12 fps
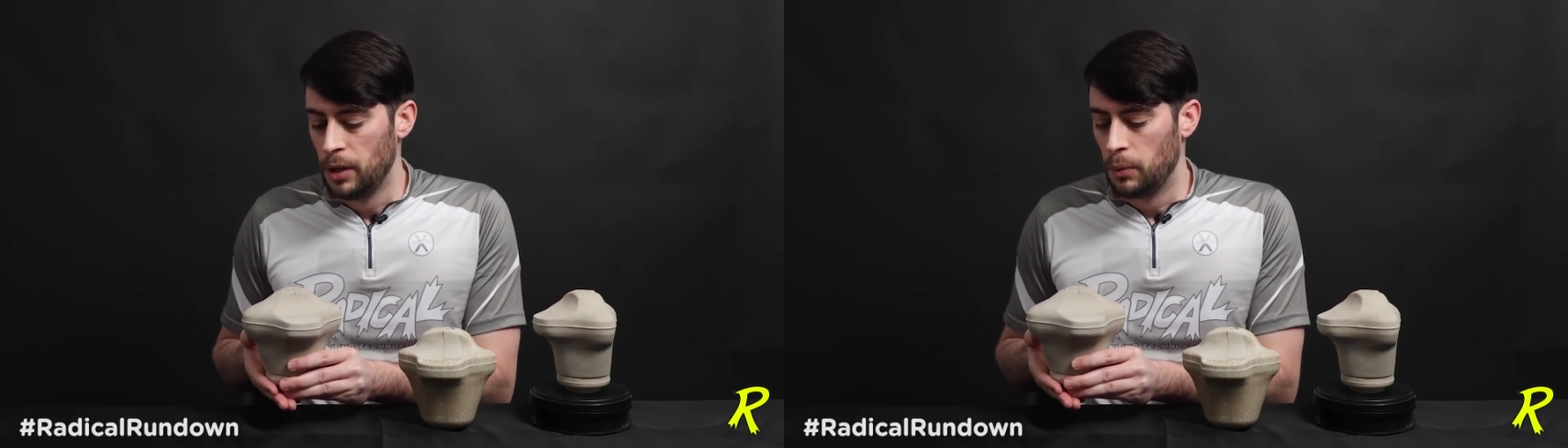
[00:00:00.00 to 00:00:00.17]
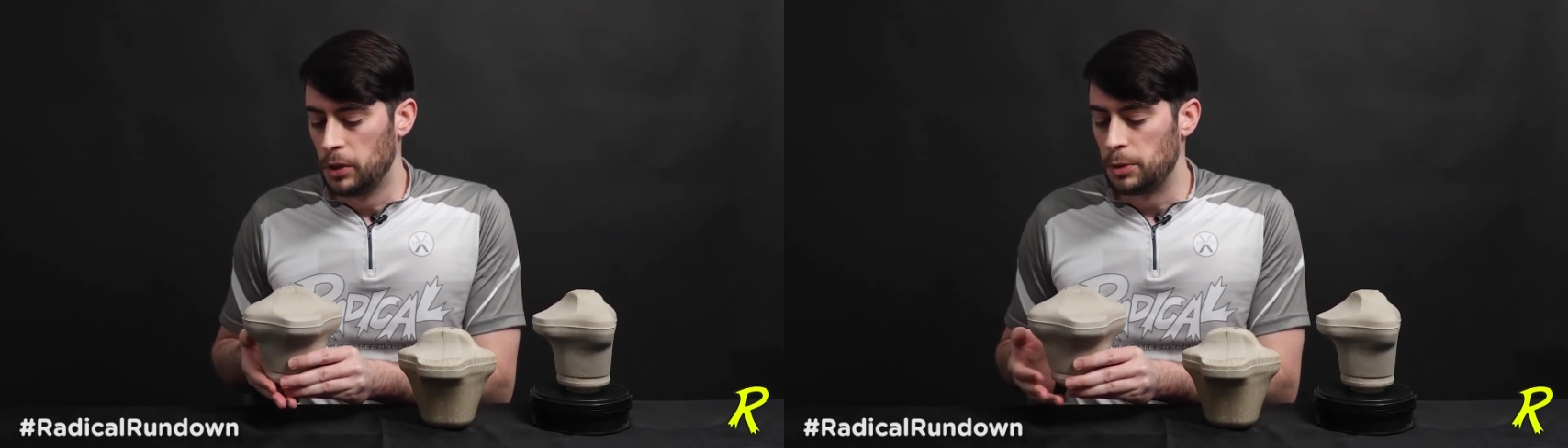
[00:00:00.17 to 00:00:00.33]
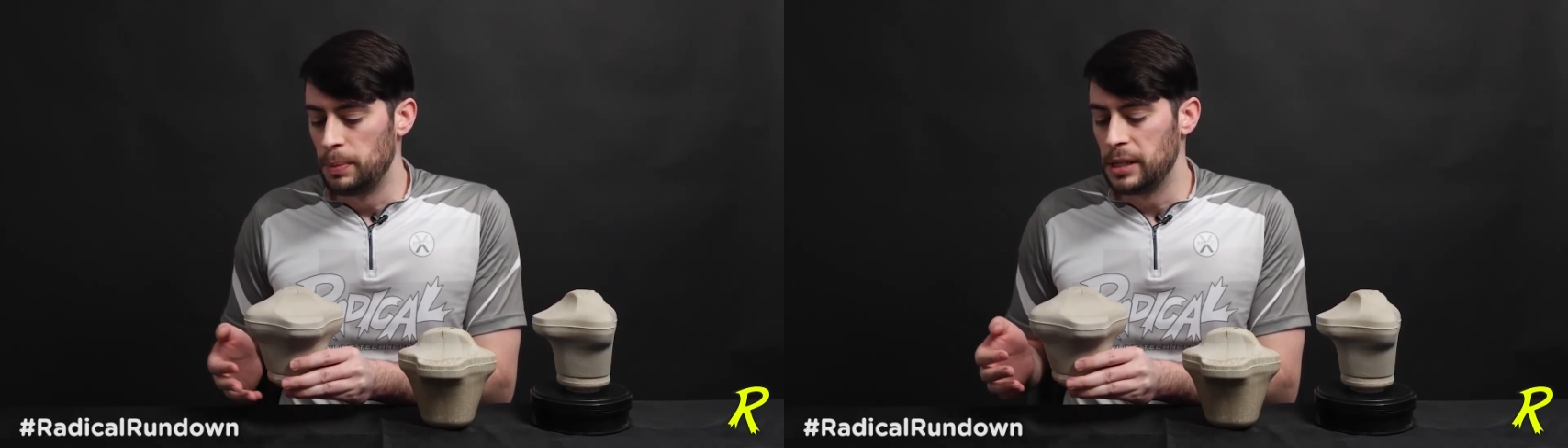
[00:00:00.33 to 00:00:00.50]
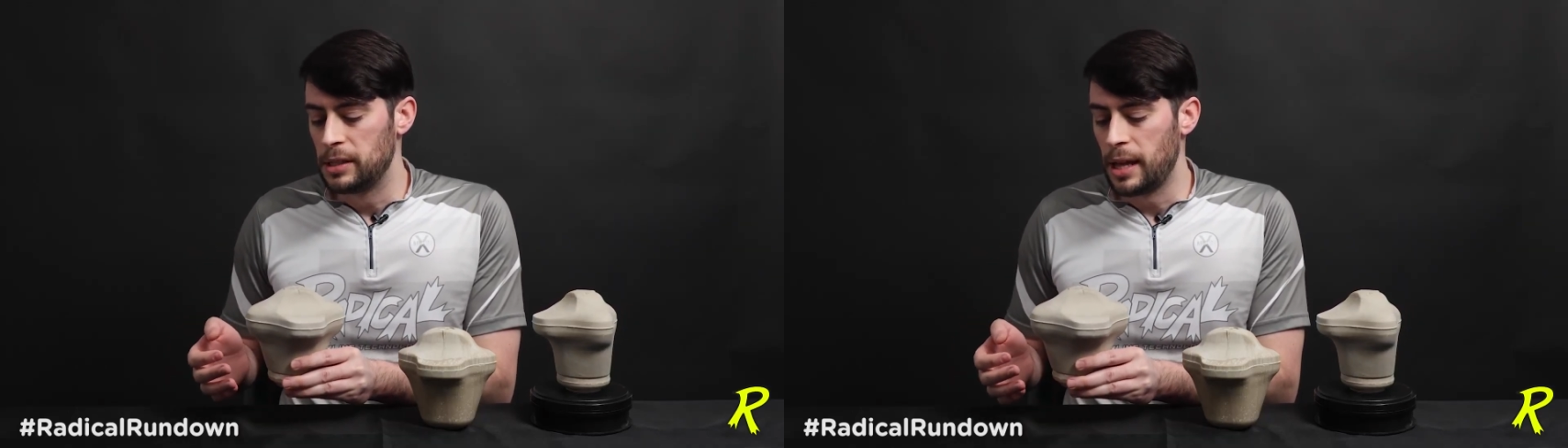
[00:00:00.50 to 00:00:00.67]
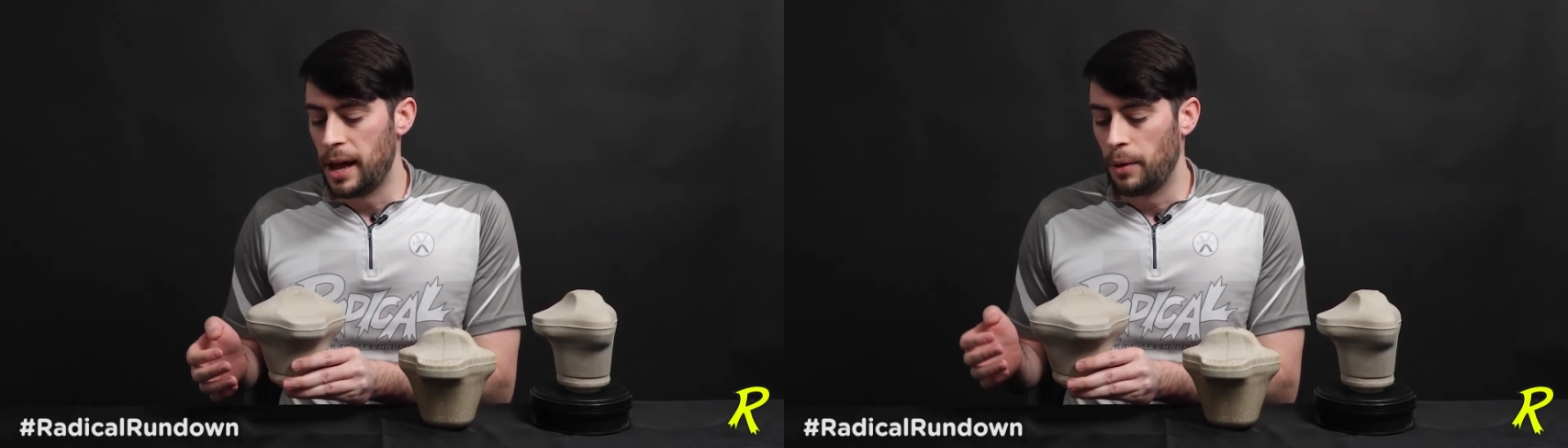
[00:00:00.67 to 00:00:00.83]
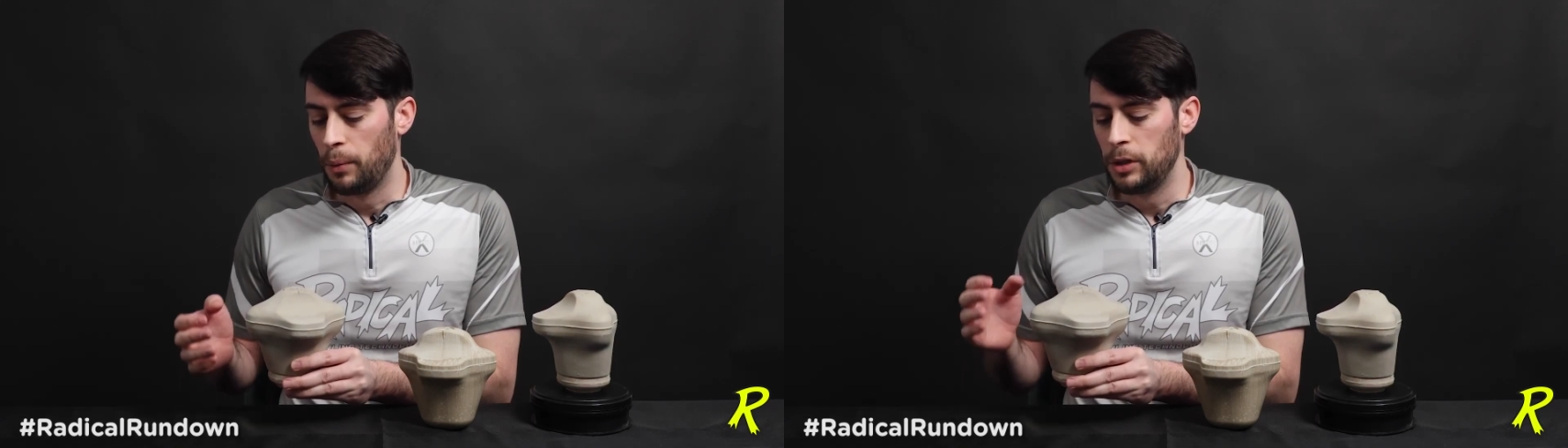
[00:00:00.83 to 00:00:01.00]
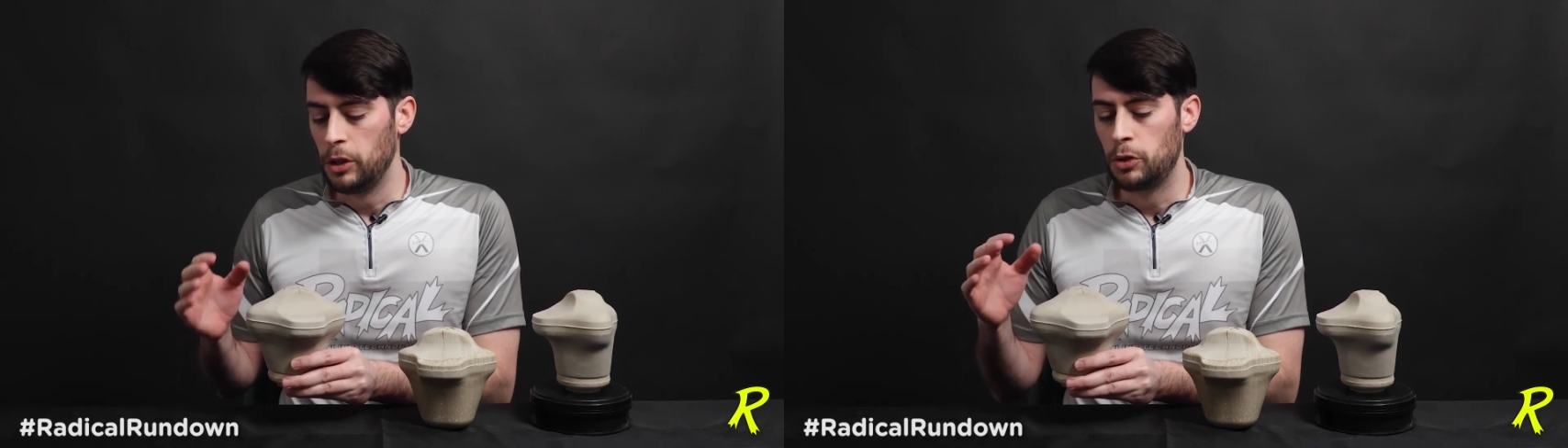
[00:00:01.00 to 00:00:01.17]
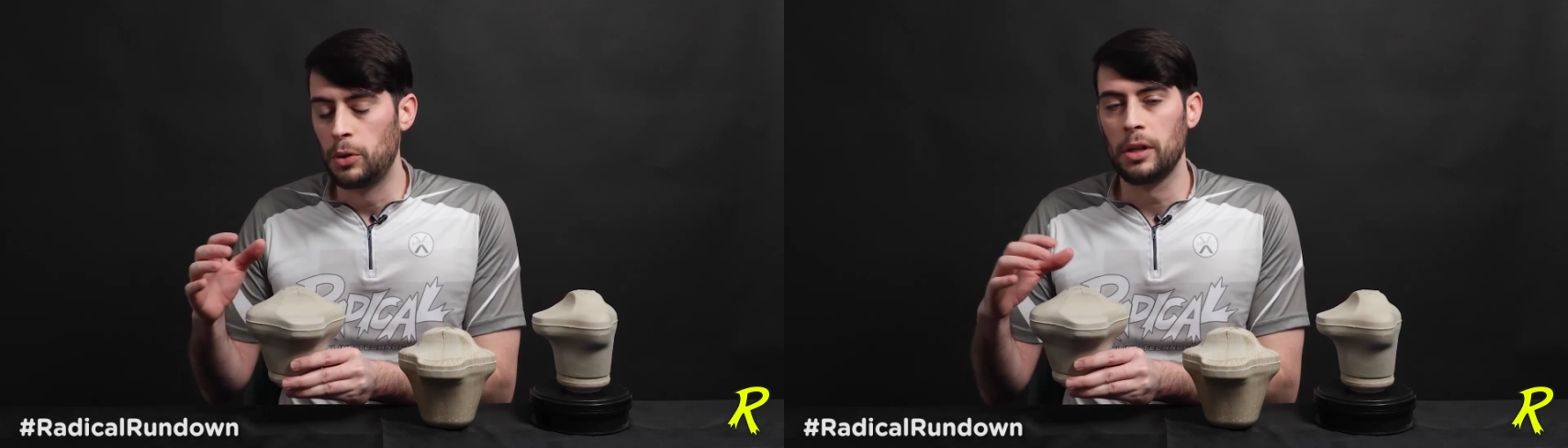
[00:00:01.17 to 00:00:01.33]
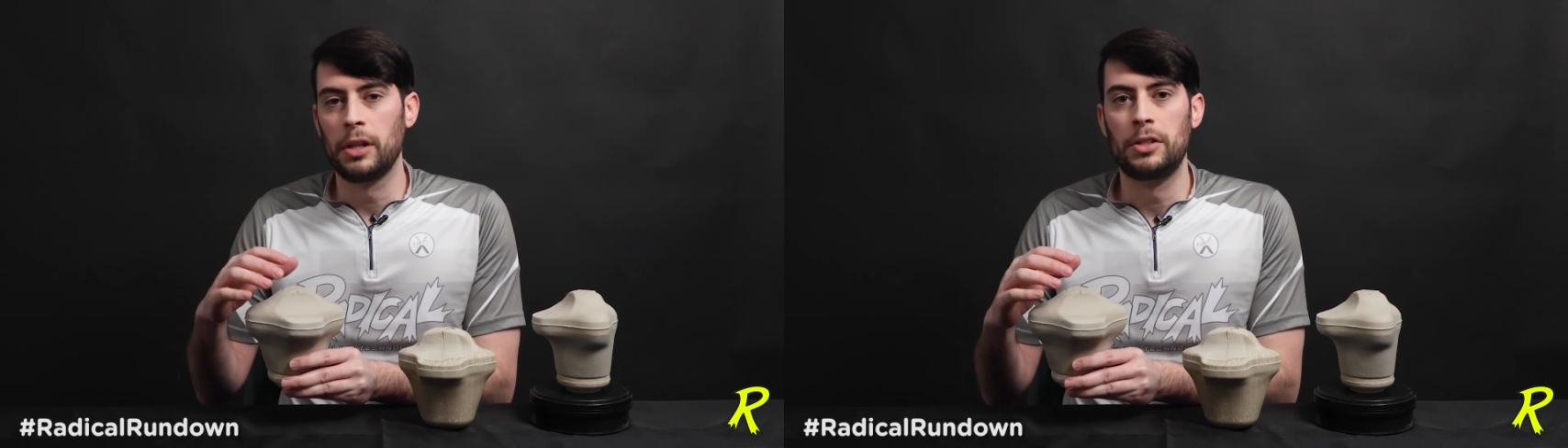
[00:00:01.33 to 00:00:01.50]
which means that when you
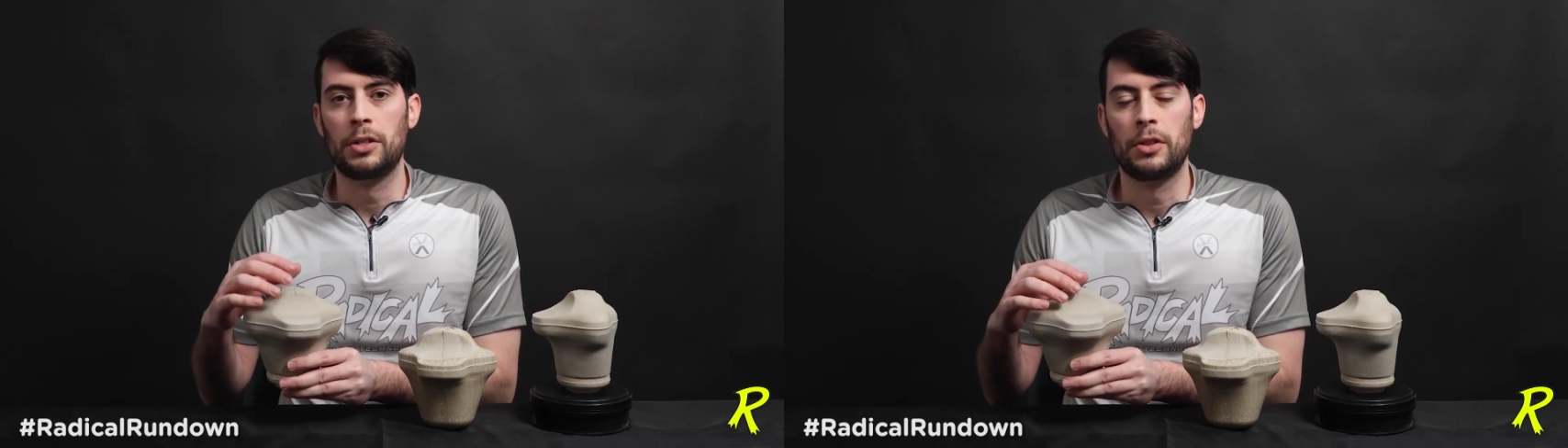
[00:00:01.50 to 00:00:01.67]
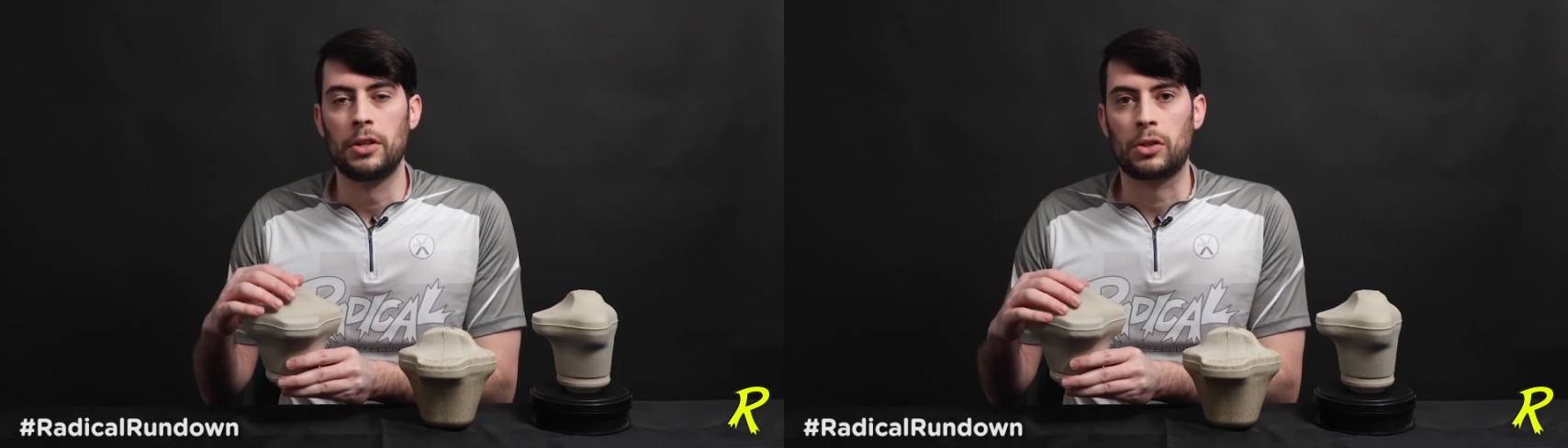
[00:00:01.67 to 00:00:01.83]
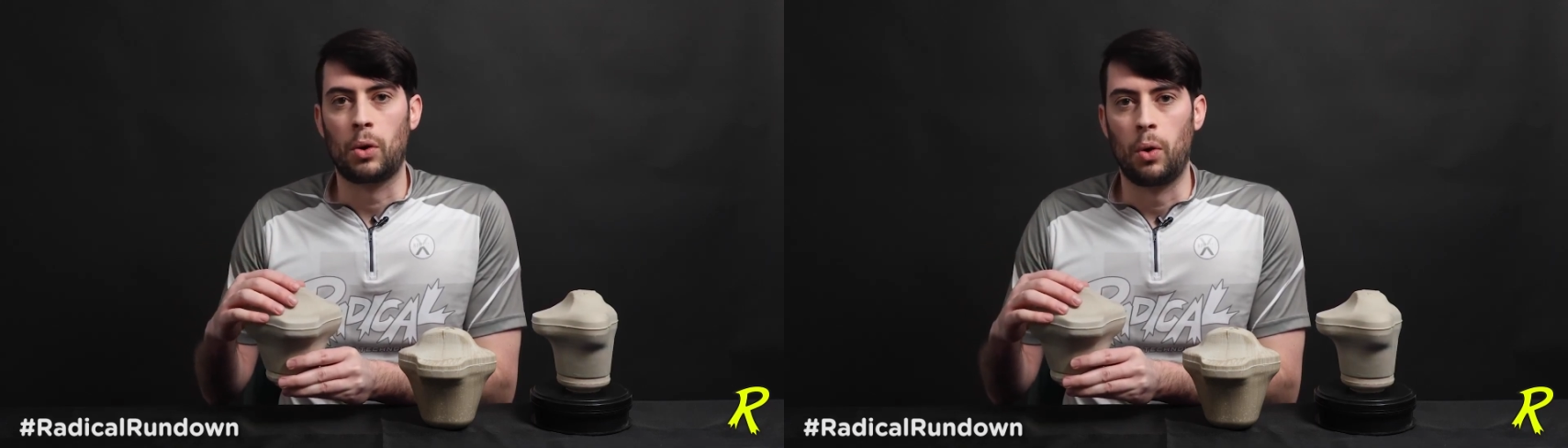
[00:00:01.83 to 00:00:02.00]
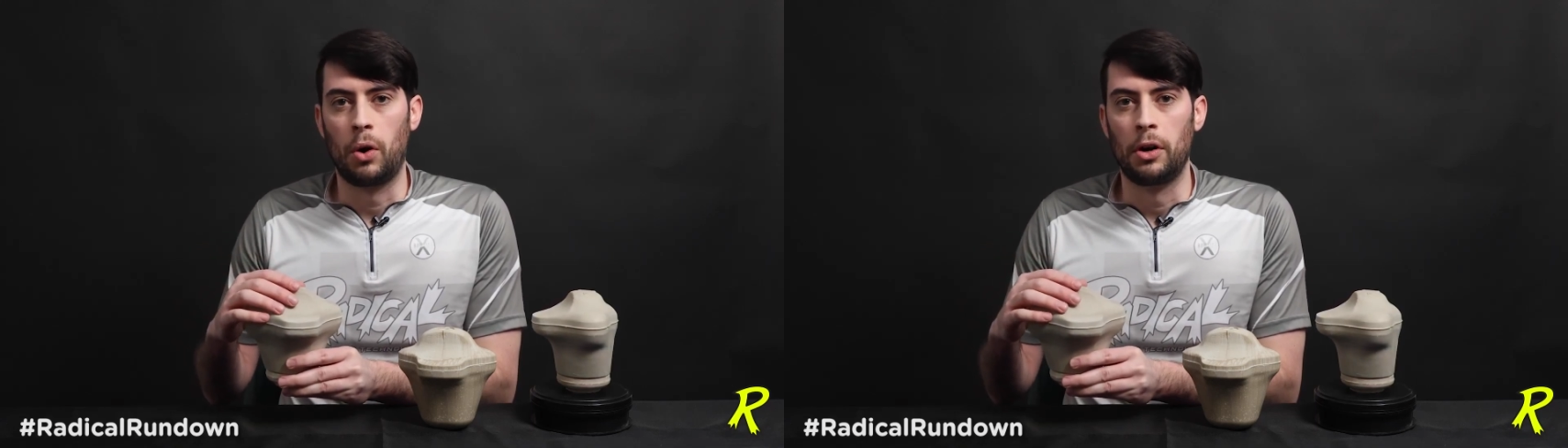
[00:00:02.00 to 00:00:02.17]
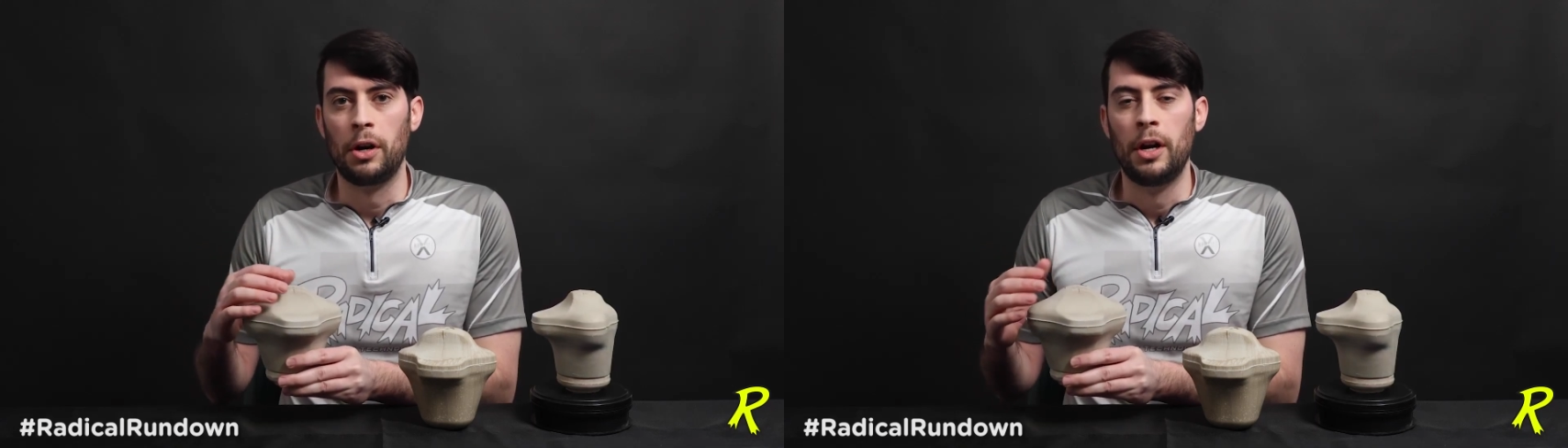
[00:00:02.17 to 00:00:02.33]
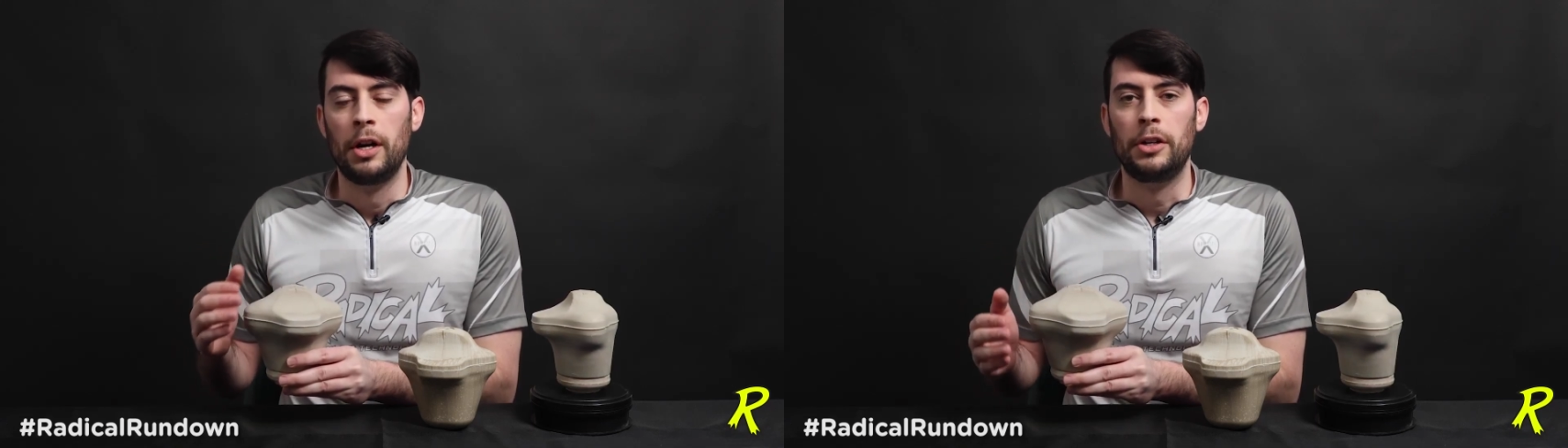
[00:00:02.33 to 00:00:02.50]
drill into this core,